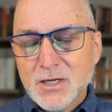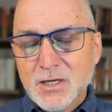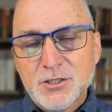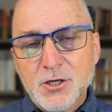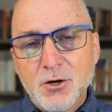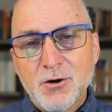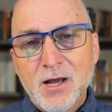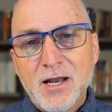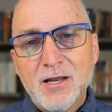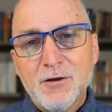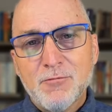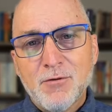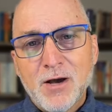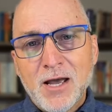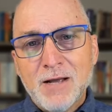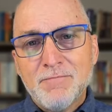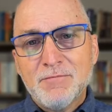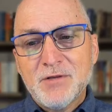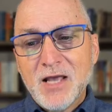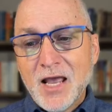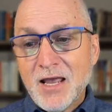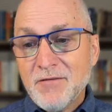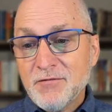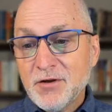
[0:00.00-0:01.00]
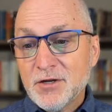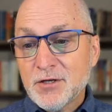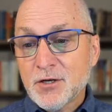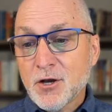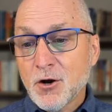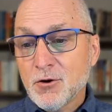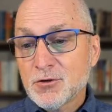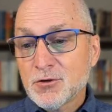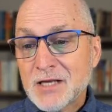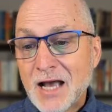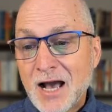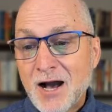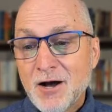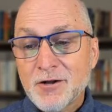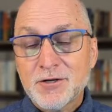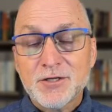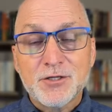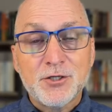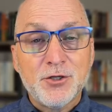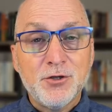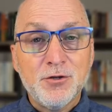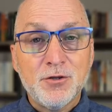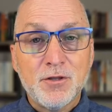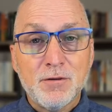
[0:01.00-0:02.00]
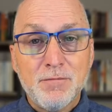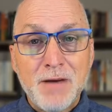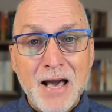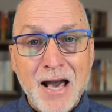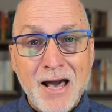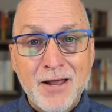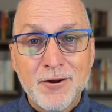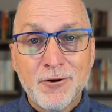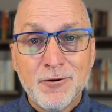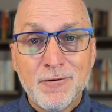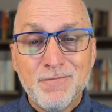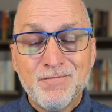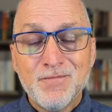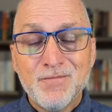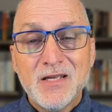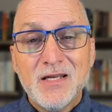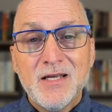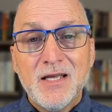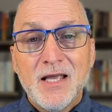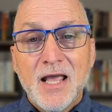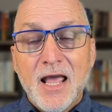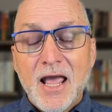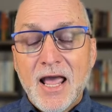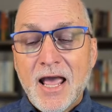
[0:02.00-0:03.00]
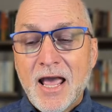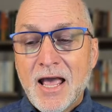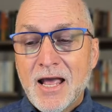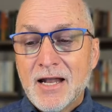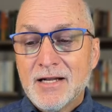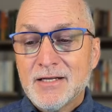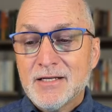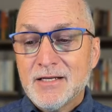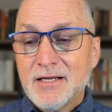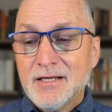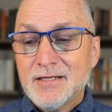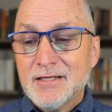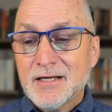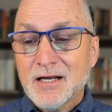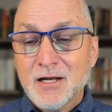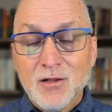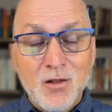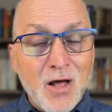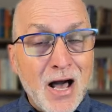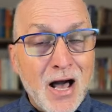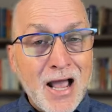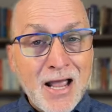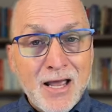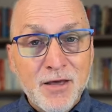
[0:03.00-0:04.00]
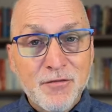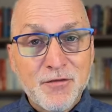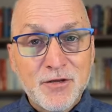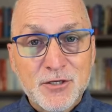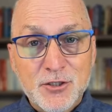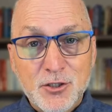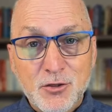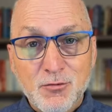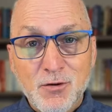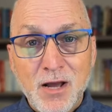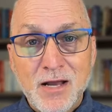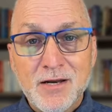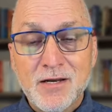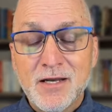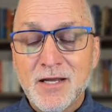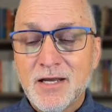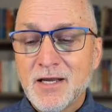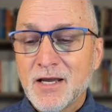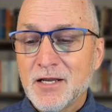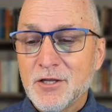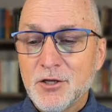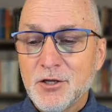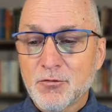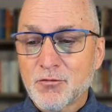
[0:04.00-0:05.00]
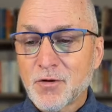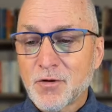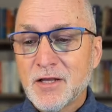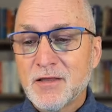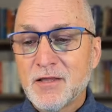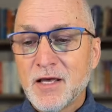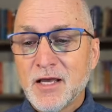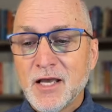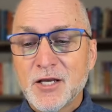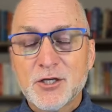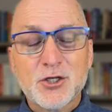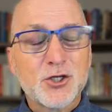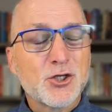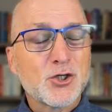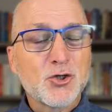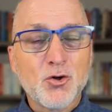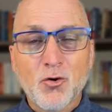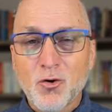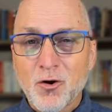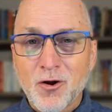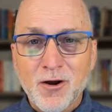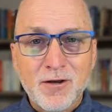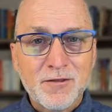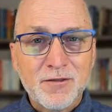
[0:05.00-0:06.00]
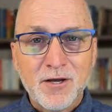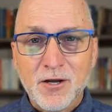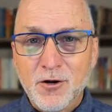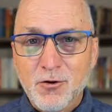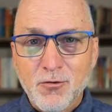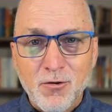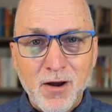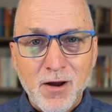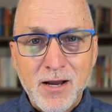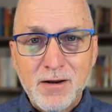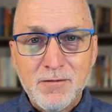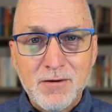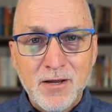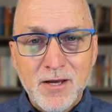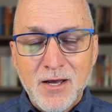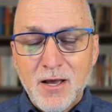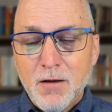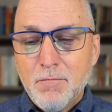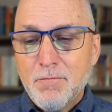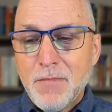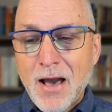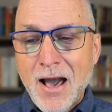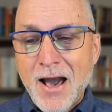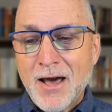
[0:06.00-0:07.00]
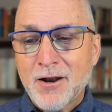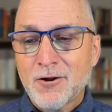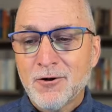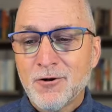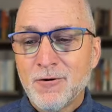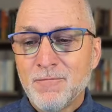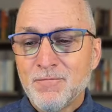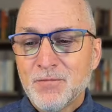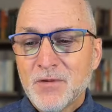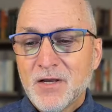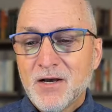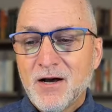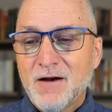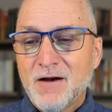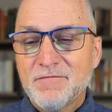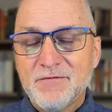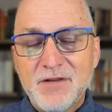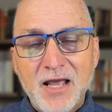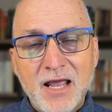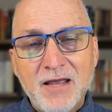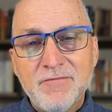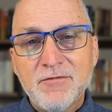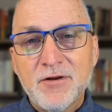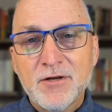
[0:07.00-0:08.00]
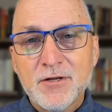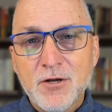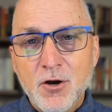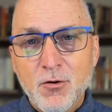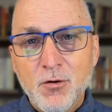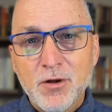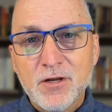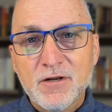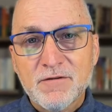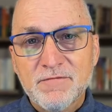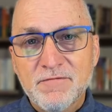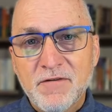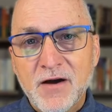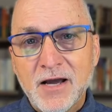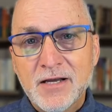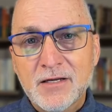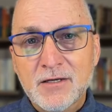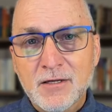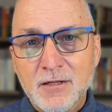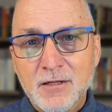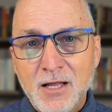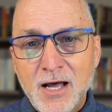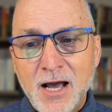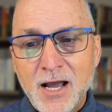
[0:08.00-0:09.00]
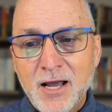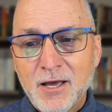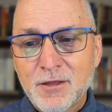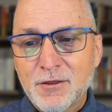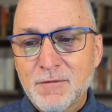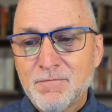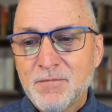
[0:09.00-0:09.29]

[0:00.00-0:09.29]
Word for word: anyway, David goes out to the battle, and Goliath is threatening, and you read the great battle of David going to fight Goliath.